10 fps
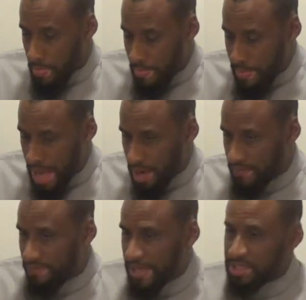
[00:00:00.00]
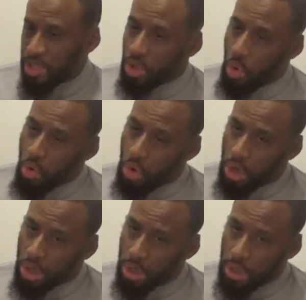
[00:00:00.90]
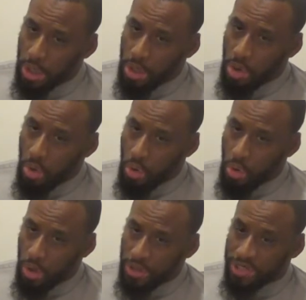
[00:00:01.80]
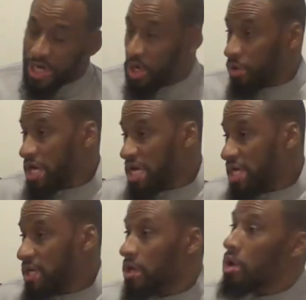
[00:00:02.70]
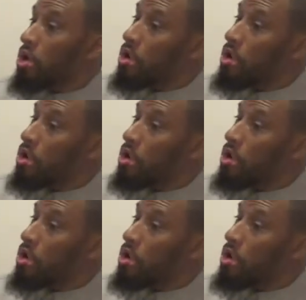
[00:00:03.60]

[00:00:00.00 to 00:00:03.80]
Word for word: manifested or or decreed